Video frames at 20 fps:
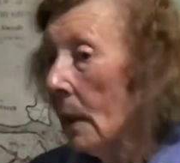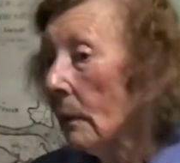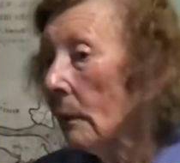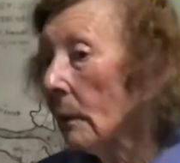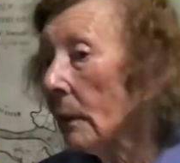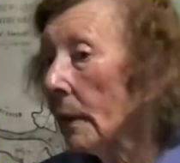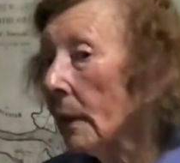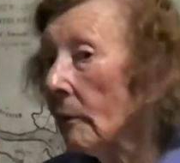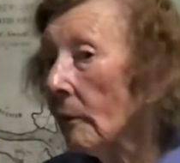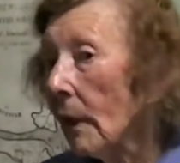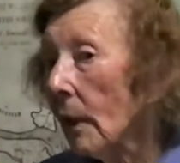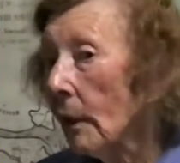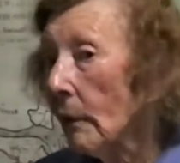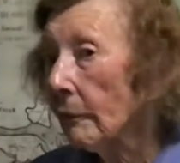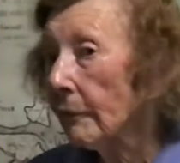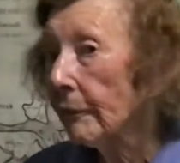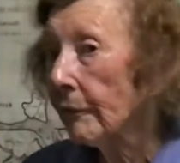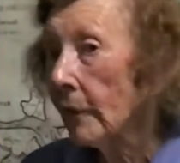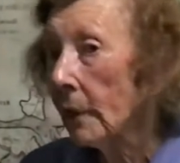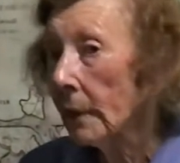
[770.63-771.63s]
Well, they're
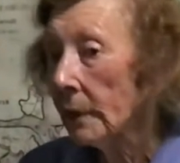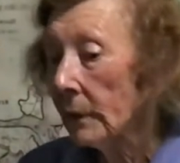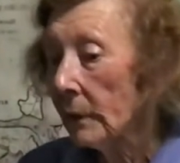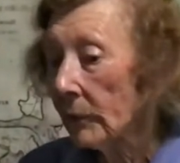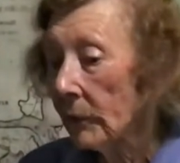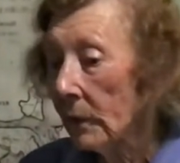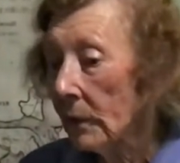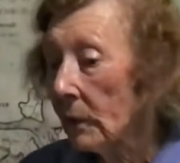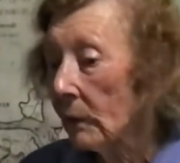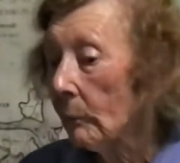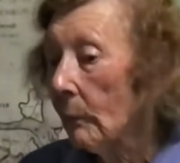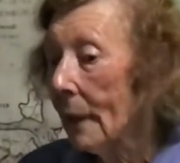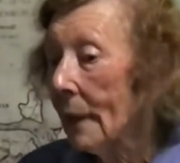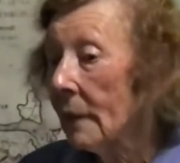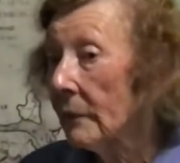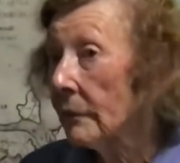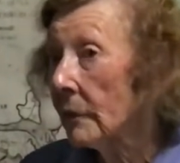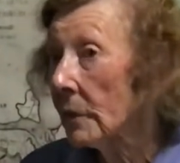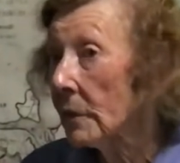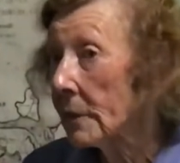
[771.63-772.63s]
old friends. He's a
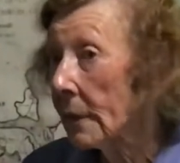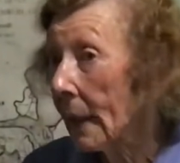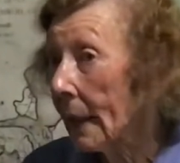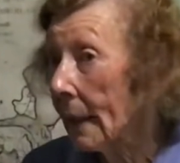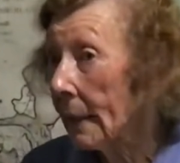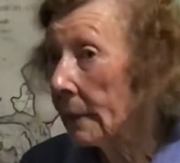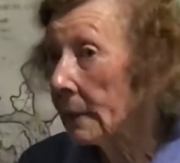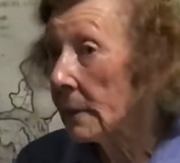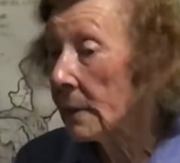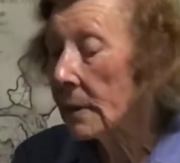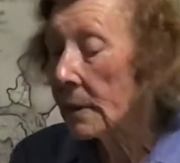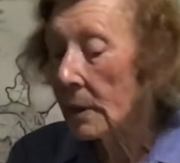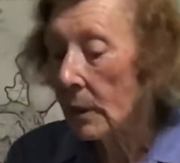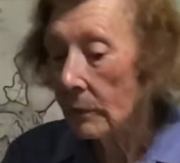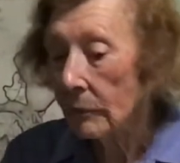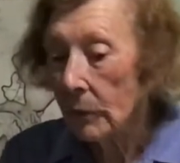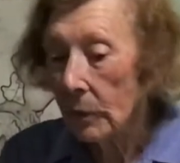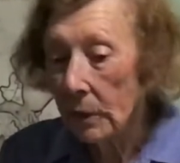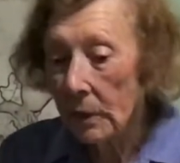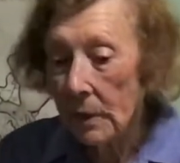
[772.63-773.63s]
marvellous artist.
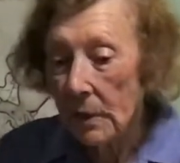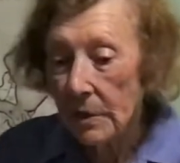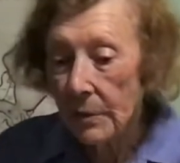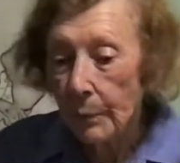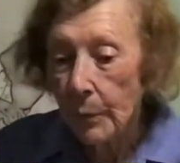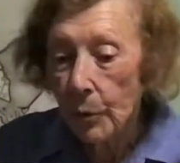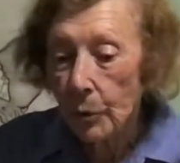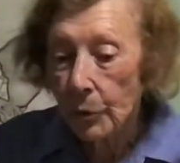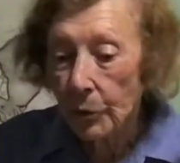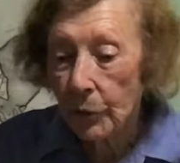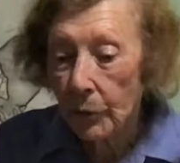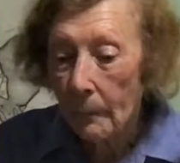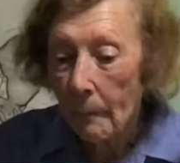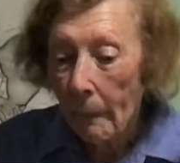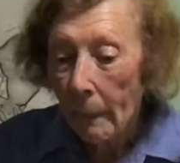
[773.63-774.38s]
I've got his books.